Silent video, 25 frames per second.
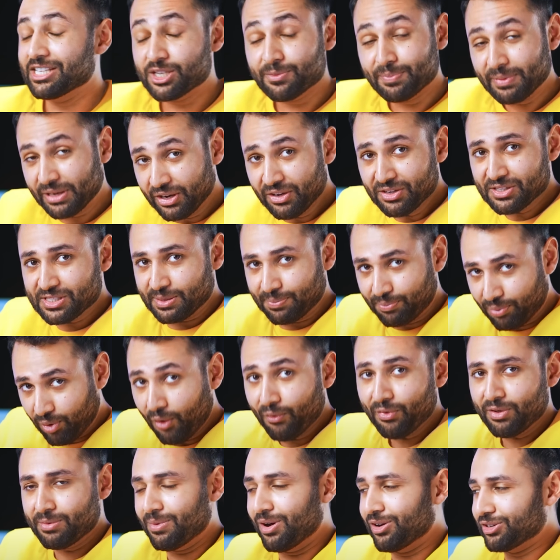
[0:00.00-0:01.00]
so because the
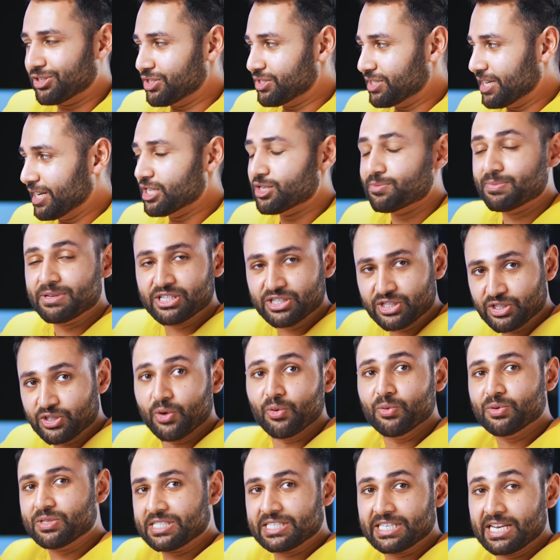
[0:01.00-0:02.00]
profit margins tend to be
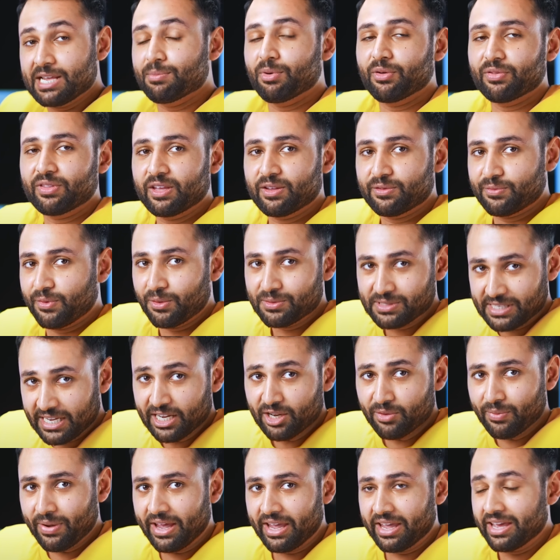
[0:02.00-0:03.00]
so slim on these phones
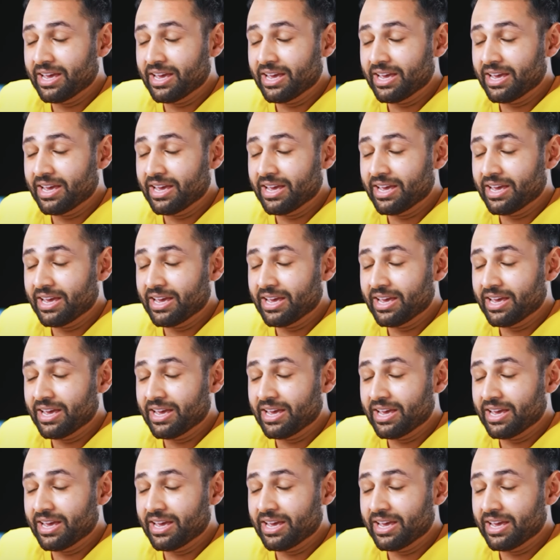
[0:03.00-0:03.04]
anyway,